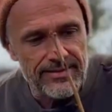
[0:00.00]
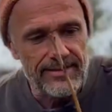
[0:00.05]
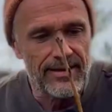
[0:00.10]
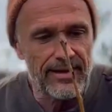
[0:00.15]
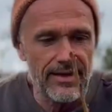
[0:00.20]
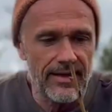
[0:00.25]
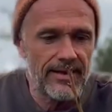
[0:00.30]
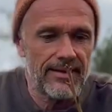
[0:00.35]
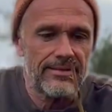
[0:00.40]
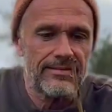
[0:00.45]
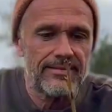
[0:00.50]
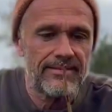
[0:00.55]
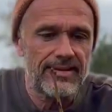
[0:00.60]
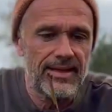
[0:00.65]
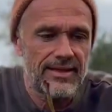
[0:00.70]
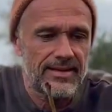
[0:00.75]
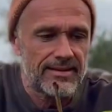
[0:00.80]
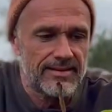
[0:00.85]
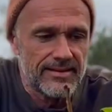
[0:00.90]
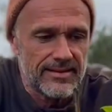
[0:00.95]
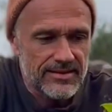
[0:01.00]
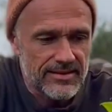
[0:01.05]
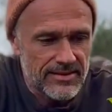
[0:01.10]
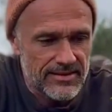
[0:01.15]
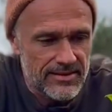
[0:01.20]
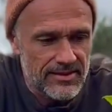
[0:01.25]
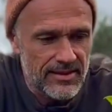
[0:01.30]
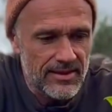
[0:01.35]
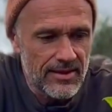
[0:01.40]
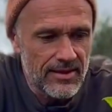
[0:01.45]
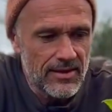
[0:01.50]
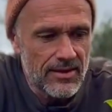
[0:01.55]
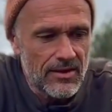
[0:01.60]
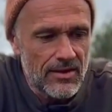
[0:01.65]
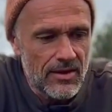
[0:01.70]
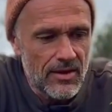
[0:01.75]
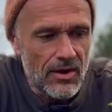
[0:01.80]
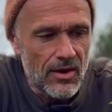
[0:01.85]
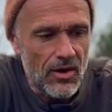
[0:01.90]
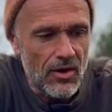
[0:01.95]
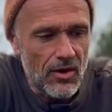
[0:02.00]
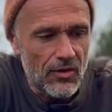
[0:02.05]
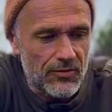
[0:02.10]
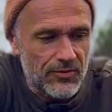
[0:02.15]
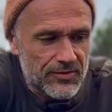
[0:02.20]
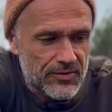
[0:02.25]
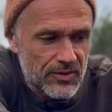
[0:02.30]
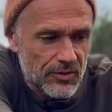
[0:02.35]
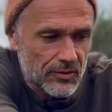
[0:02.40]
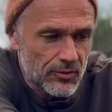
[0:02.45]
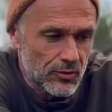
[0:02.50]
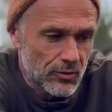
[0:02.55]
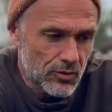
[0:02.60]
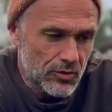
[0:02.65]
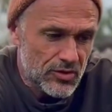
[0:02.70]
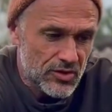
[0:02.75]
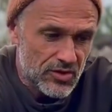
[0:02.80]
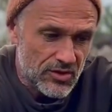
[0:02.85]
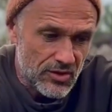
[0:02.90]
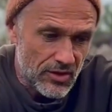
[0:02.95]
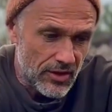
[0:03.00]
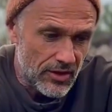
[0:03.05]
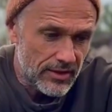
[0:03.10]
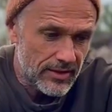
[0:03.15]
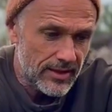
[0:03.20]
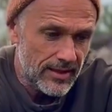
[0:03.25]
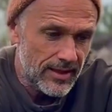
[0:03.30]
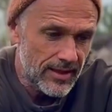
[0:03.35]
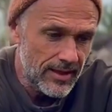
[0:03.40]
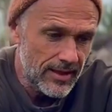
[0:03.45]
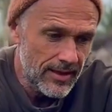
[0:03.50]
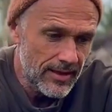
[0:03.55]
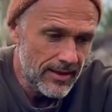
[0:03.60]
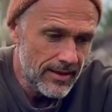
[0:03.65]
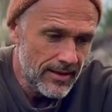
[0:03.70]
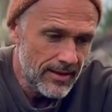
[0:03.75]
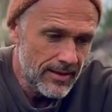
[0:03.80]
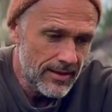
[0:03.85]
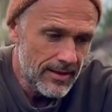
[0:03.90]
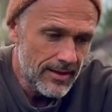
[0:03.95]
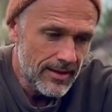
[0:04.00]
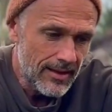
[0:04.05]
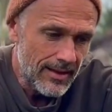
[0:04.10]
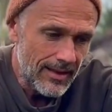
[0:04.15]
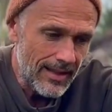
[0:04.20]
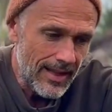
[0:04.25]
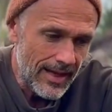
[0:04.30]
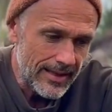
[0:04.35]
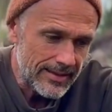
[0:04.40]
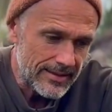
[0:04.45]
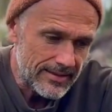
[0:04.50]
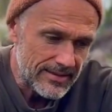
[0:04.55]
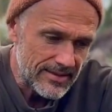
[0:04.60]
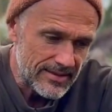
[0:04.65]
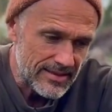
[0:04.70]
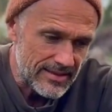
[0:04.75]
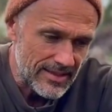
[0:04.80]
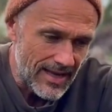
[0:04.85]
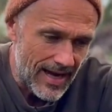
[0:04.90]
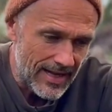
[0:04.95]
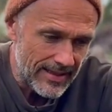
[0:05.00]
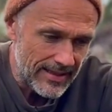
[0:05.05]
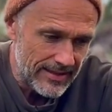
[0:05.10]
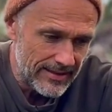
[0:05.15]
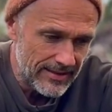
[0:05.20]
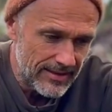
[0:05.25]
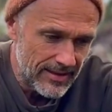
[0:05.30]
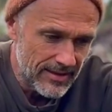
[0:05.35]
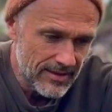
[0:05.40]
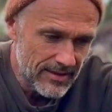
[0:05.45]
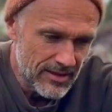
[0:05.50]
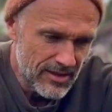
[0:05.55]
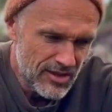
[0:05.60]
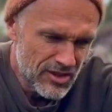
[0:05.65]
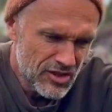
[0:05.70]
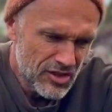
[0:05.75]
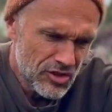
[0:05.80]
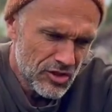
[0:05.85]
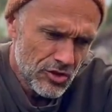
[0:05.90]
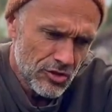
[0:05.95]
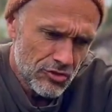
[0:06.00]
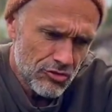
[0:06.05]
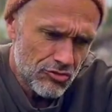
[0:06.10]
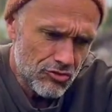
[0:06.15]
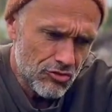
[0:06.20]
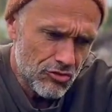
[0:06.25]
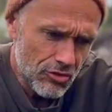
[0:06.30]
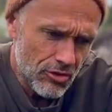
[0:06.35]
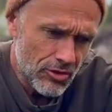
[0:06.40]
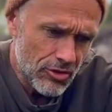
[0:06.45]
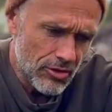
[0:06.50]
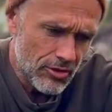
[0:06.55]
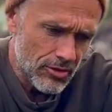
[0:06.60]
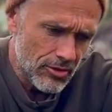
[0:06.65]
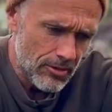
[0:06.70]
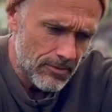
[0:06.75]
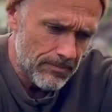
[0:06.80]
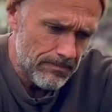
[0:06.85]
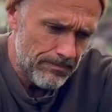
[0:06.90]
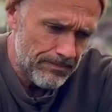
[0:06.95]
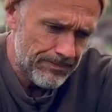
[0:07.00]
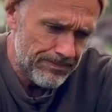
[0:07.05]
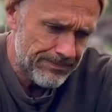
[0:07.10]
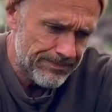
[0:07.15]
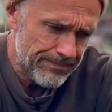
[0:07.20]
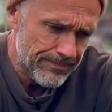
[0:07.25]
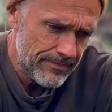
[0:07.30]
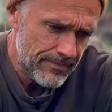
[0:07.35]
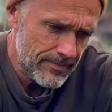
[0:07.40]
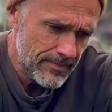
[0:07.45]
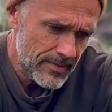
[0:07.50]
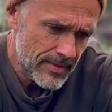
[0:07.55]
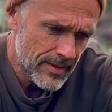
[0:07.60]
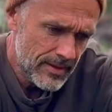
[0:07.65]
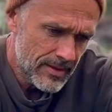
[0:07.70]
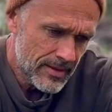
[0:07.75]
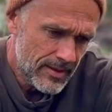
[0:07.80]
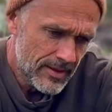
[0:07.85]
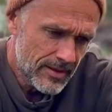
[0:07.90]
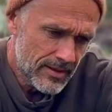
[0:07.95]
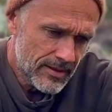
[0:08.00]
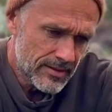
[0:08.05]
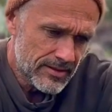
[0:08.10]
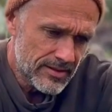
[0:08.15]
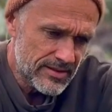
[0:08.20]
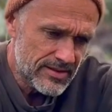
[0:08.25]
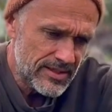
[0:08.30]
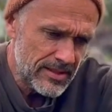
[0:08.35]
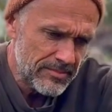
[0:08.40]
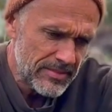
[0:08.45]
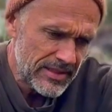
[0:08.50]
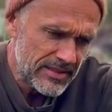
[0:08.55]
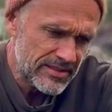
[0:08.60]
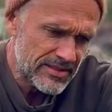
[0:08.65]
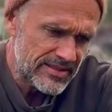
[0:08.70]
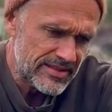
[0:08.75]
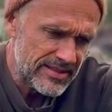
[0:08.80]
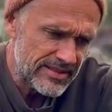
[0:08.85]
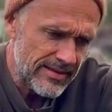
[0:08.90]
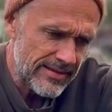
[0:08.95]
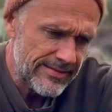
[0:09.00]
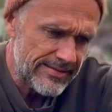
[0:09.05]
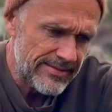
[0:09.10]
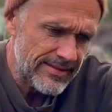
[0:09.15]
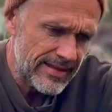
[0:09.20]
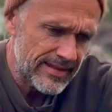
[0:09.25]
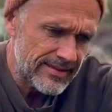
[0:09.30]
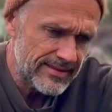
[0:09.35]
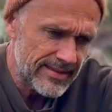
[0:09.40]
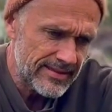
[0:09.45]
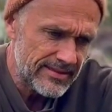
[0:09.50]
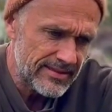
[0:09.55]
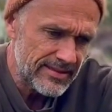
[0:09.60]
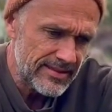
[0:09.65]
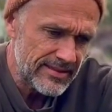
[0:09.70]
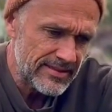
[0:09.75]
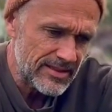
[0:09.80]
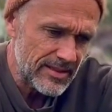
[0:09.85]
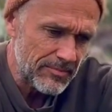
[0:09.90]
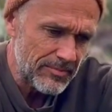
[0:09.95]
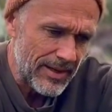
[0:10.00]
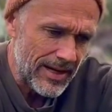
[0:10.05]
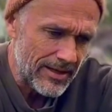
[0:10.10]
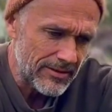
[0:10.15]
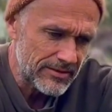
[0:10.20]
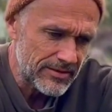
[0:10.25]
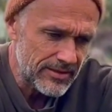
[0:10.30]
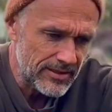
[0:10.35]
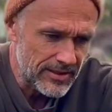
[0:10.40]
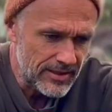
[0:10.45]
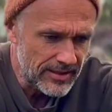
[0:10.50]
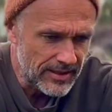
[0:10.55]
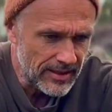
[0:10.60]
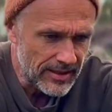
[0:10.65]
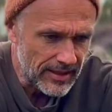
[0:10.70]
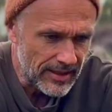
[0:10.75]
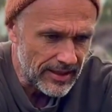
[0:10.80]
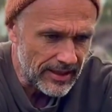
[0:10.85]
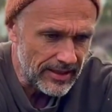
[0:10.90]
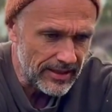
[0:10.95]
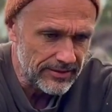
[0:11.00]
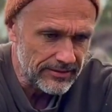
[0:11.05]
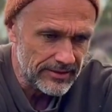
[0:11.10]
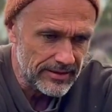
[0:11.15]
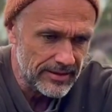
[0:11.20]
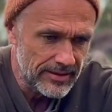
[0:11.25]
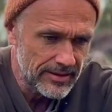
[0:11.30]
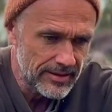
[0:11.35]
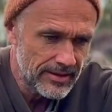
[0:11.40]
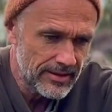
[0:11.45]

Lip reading: thickness of the rootstock like the cyan. So the similar thickness is about here.